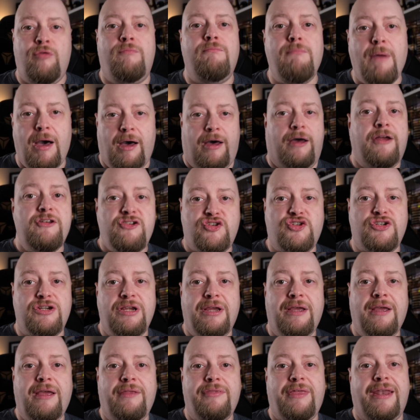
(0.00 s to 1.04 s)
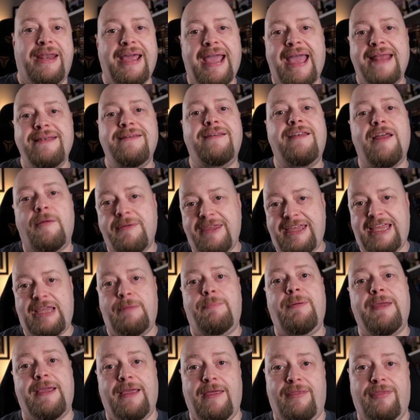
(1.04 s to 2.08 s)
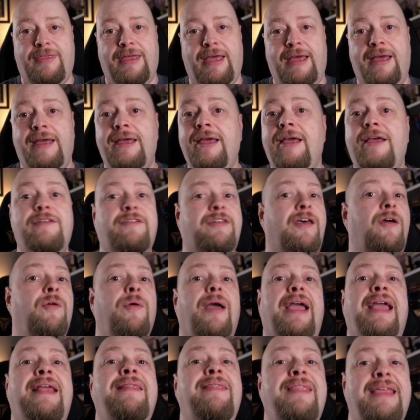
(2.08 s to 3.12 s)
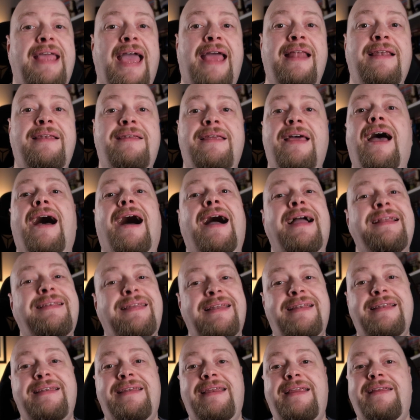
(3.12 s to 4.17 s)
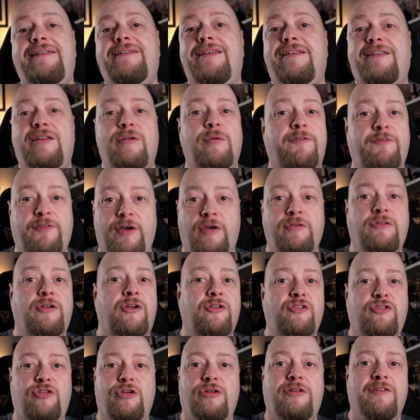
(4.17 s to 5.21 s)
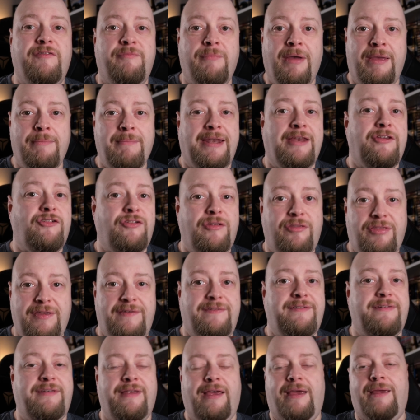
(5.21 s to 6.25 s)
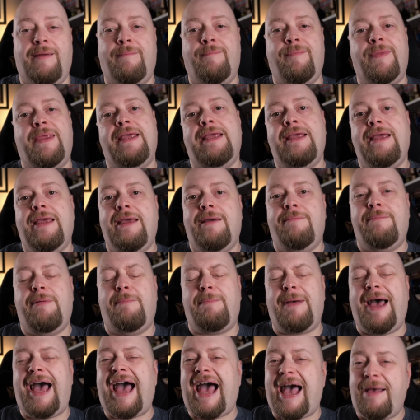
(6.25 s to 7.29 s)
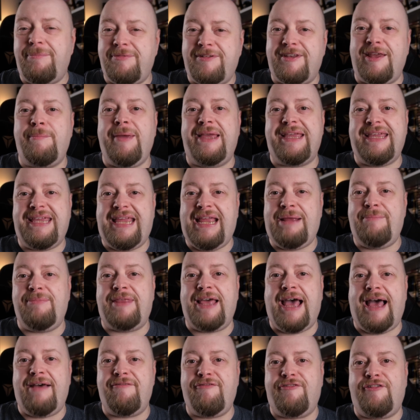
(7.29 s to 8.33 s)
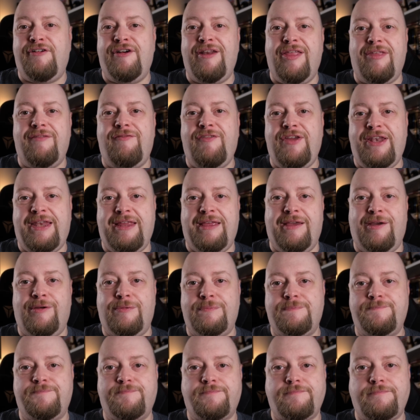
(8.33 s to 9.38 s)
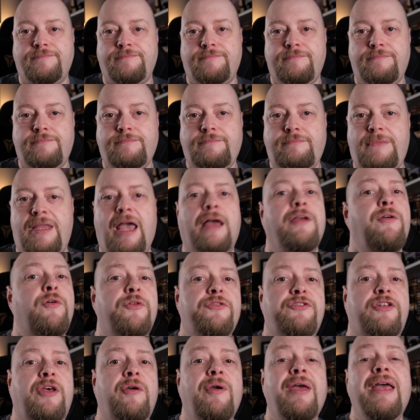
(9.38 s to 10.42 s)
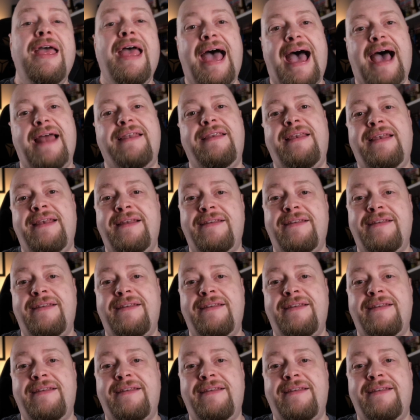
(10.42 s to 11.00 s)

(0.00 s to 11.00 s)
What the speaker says: much that I ended up keeping it there. So in the end, I didn't need to do a photo shoot of my miniature this time, but perhaps I might keep that for another video. I also added in a